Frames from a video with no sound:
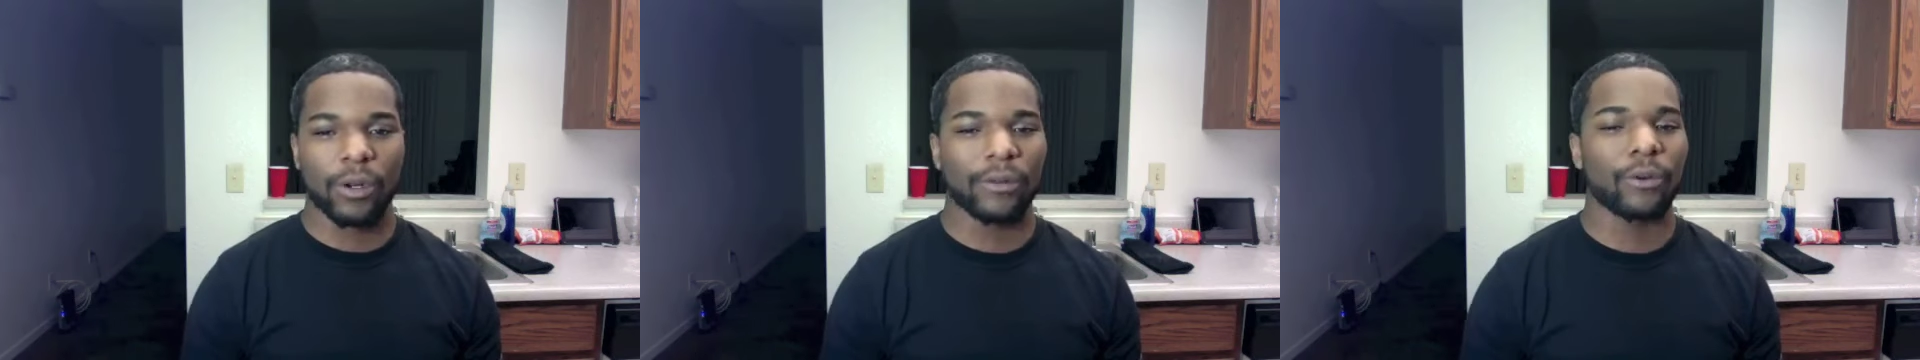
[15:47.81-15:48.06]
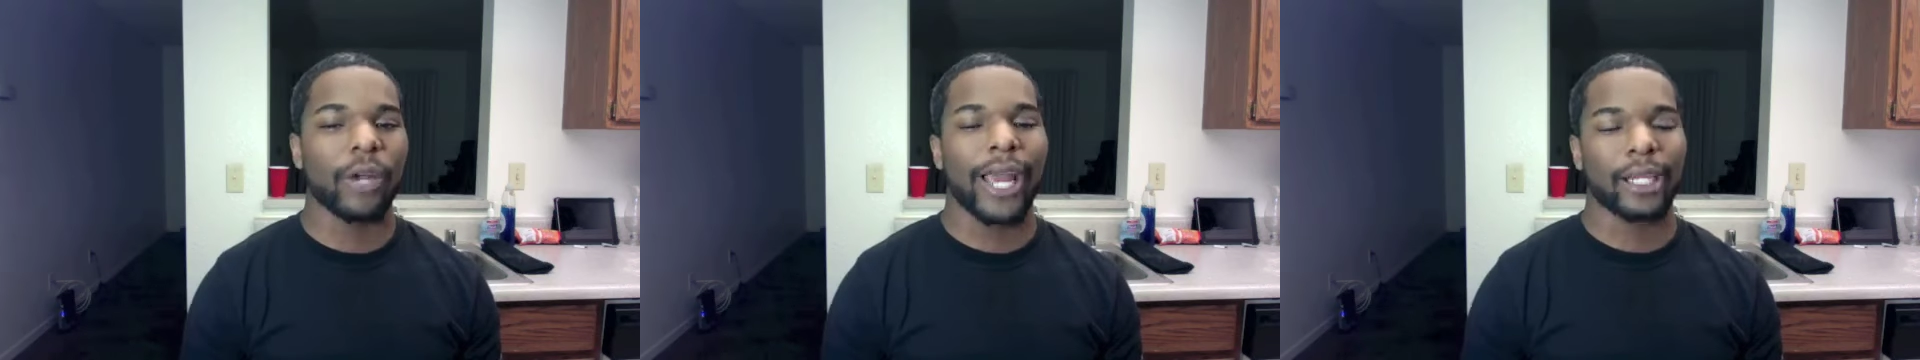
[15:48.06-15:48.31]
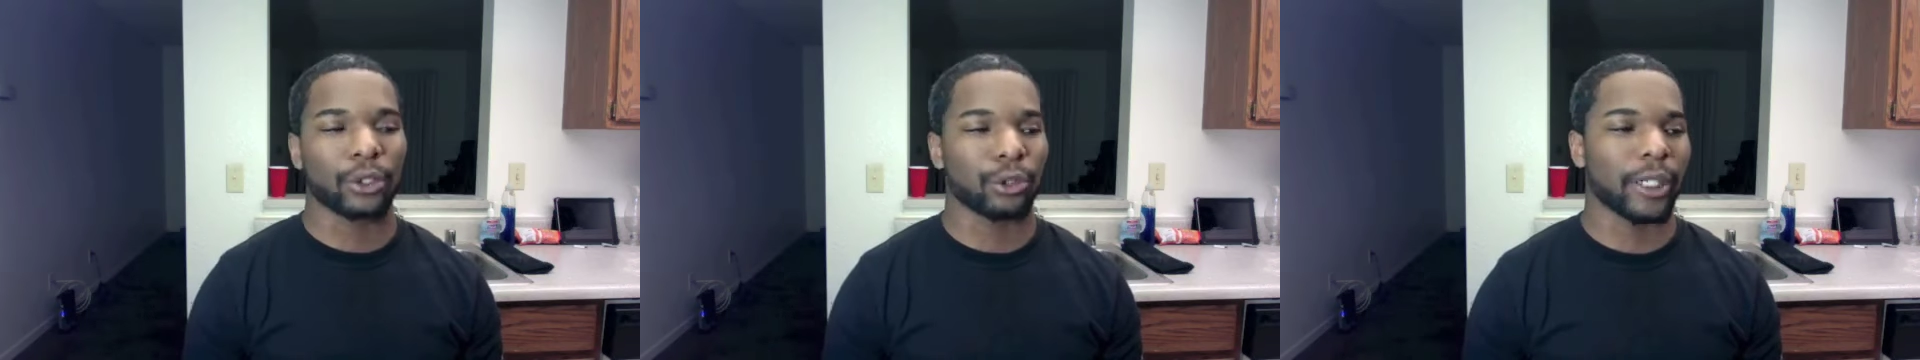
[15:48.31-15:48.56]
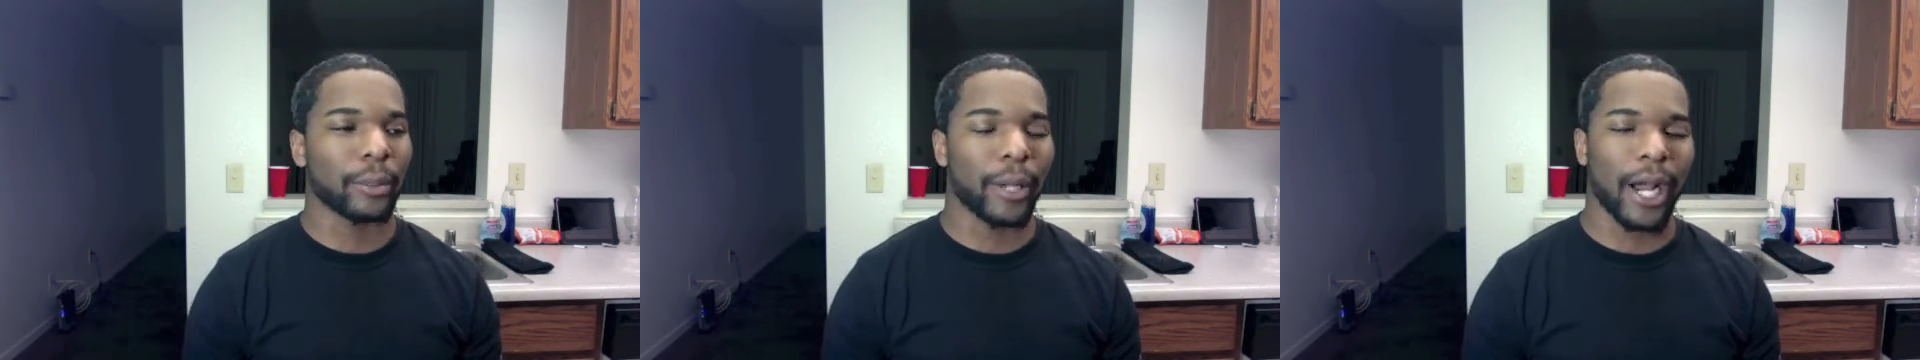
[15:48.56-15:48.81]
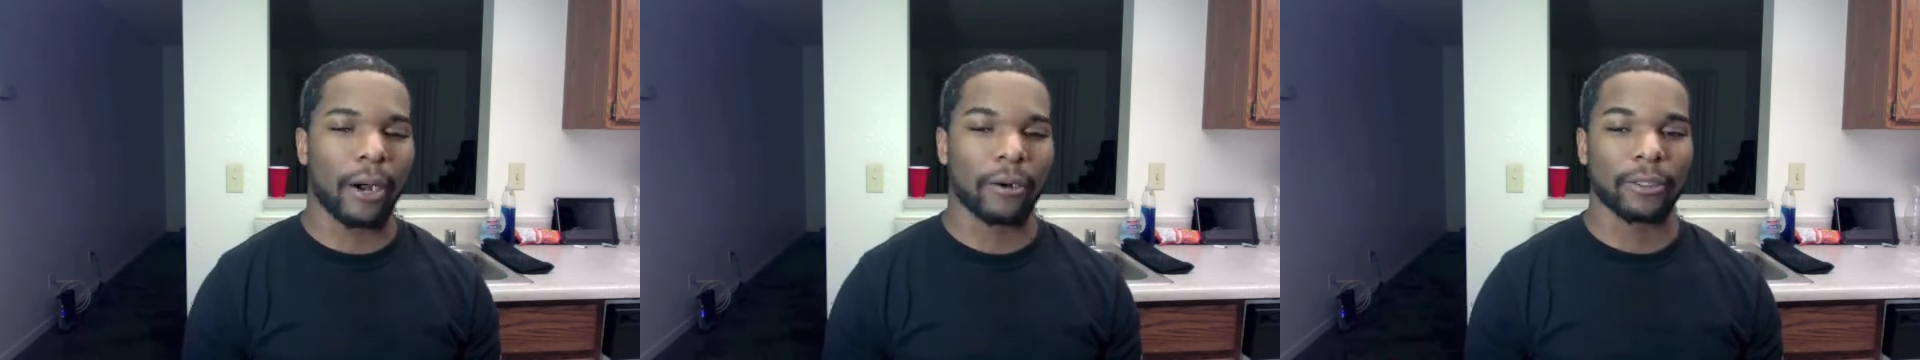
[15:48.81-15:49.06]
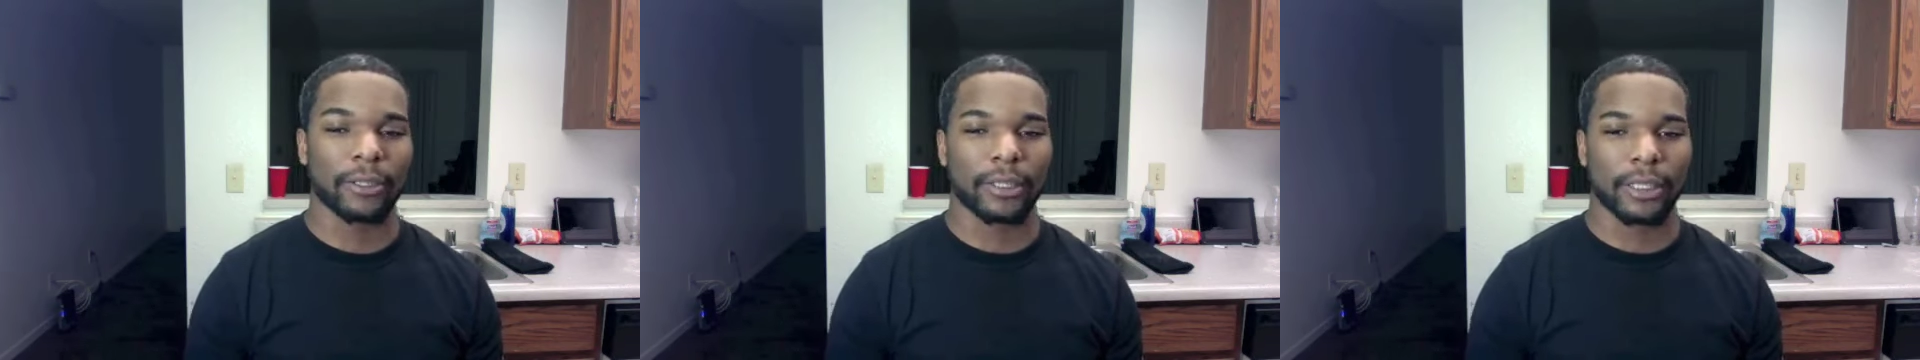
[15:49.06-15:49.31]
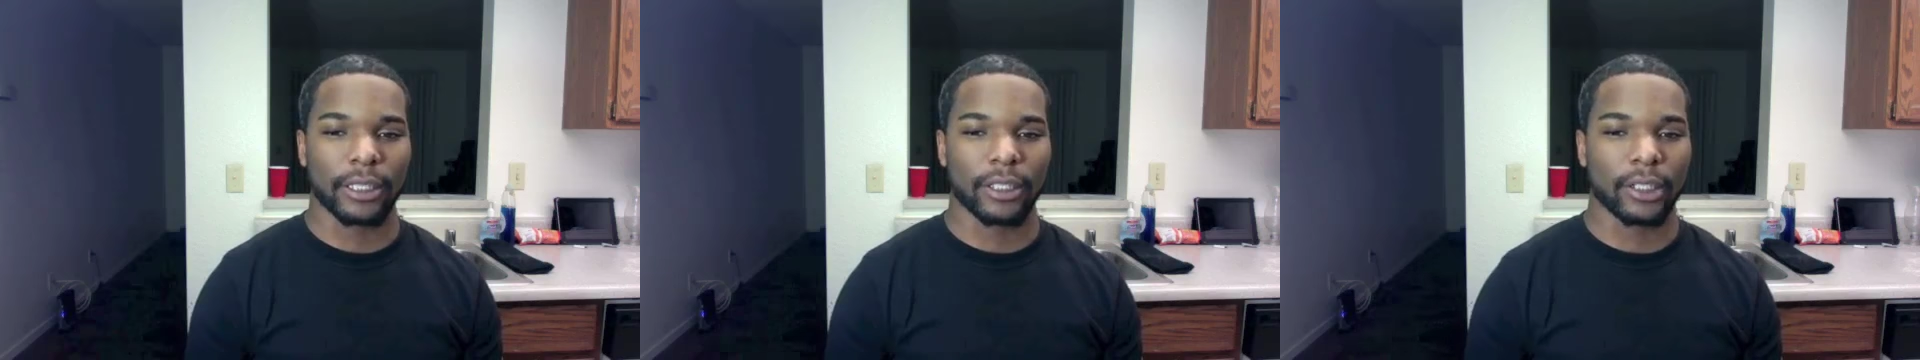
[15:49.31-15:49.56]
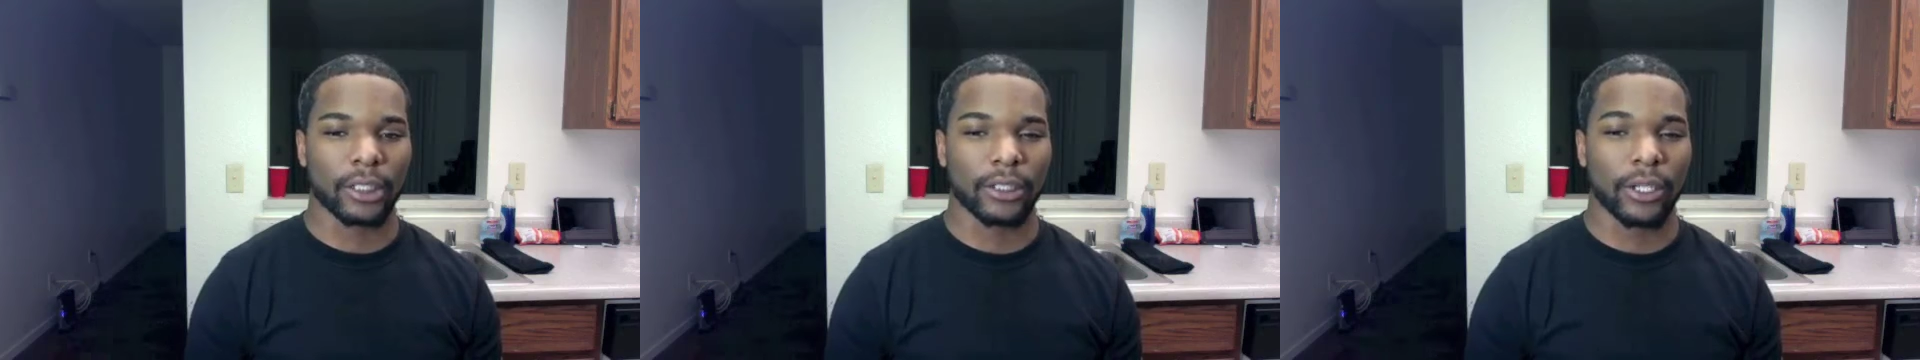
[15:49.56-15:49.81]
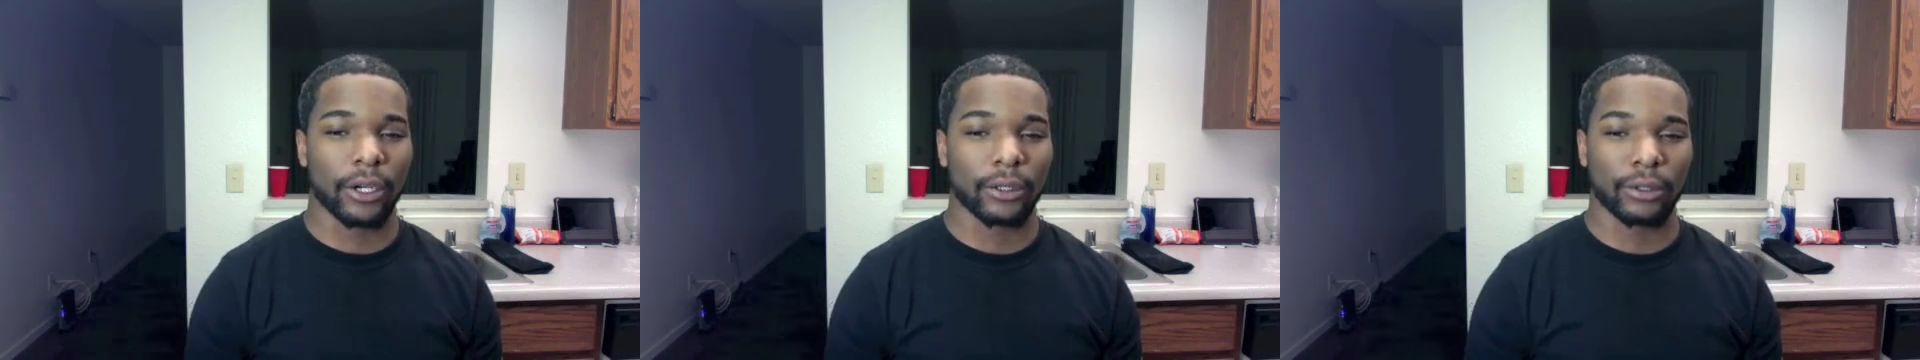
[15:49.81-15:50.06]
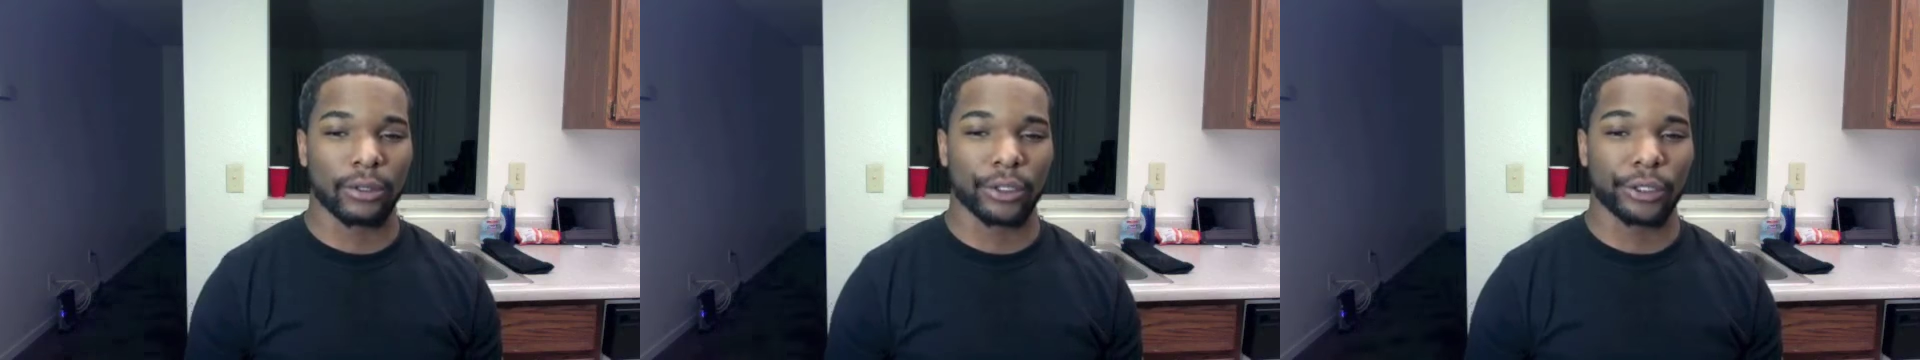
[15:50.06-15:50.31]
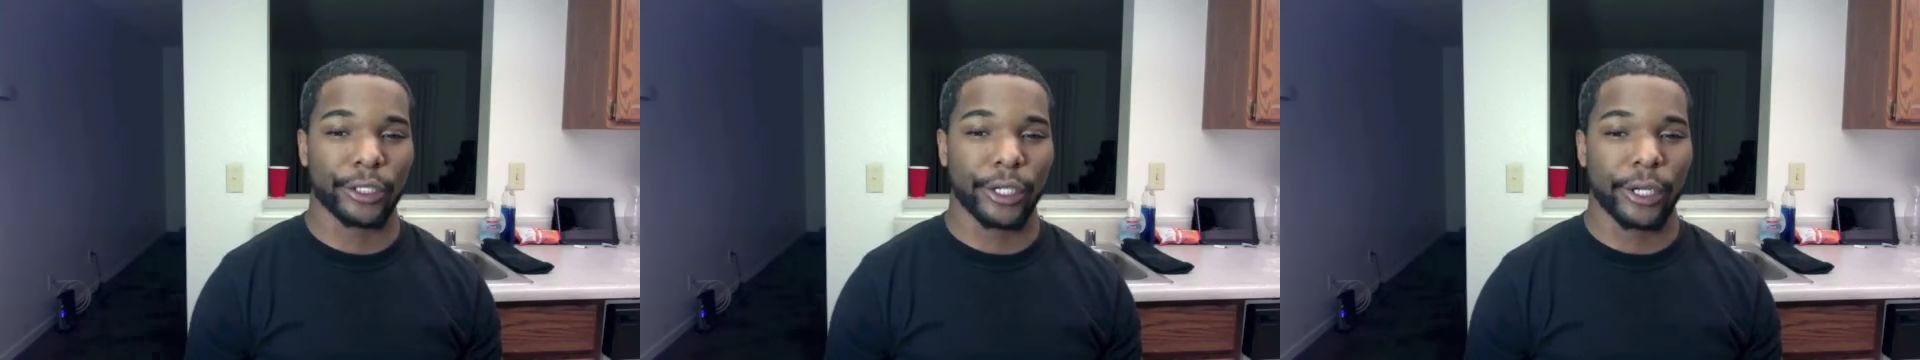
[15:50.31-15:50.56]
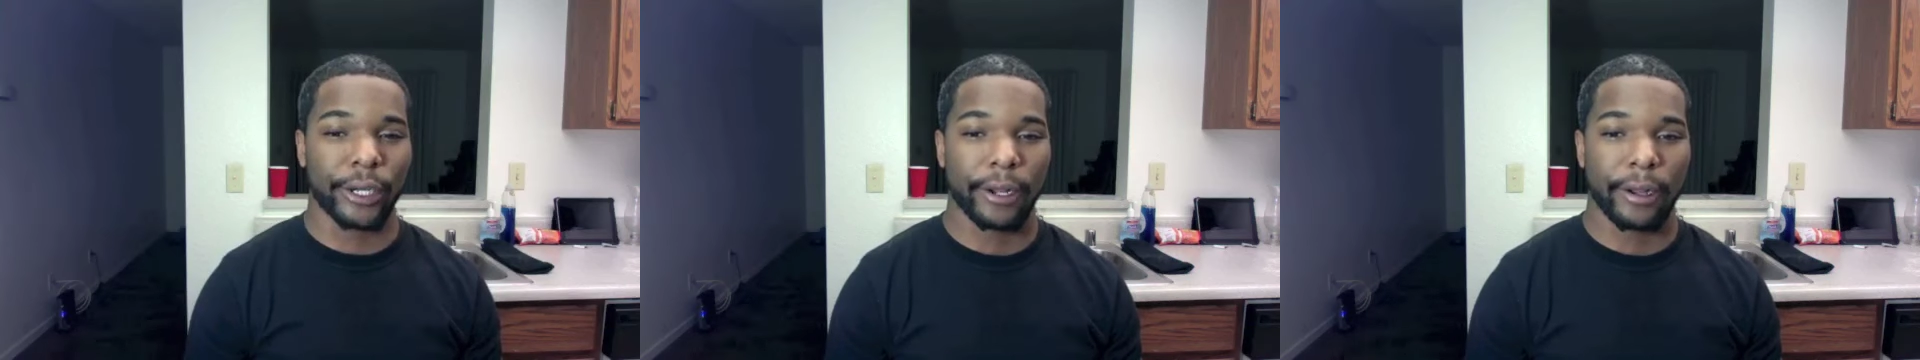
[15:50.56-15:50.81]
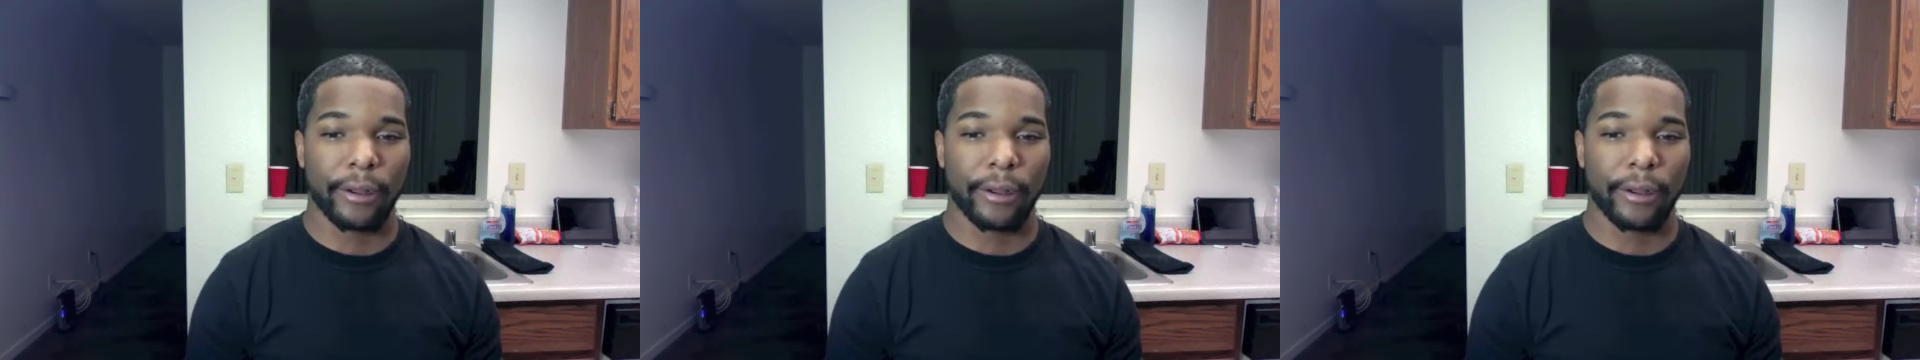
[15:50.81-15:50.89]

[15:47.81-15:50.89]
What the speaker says: if you had tree powers and you just turned to a tree?